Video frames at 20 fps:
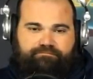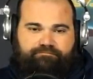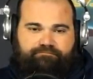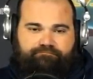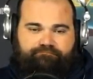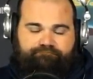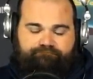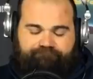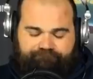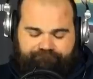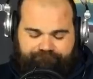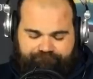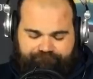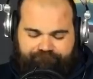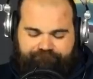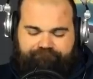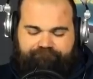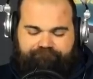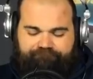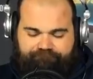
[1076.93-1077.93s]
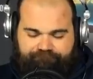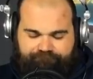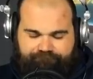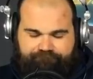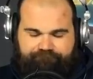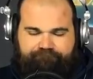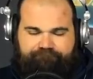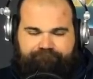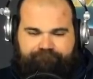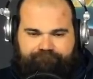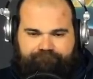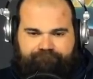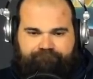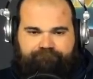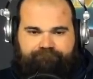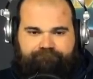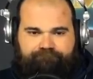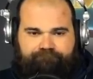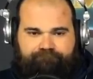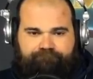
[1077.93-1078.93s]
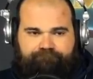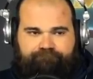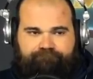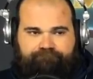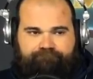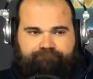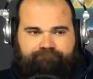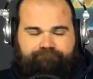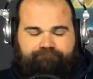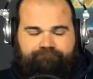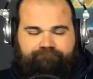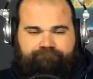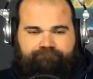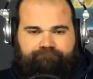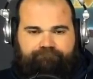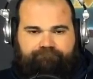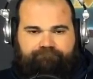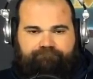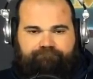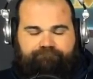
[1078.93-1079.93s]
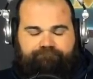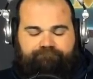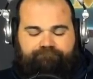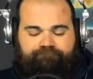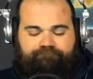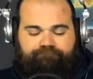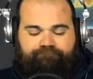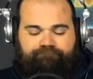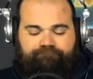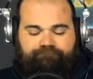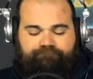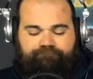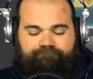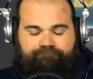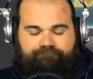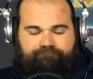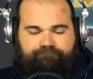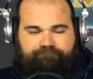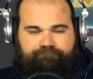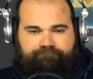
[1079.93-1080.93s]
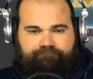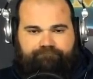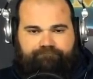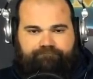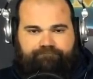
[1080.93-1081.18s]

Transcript: [no speech]